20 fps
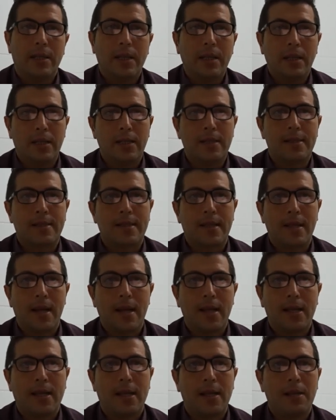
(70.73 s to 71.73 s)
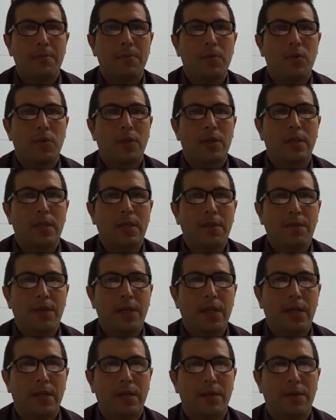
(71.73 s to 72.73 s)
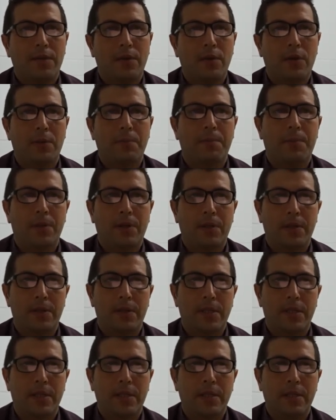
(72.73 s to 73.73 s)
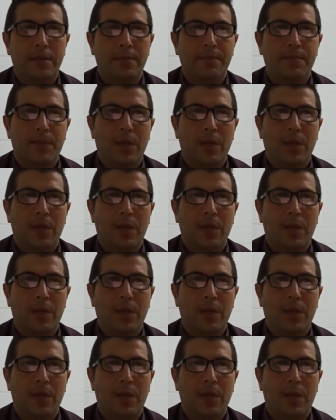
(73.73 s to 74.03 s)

it is slightly more difficult for a person,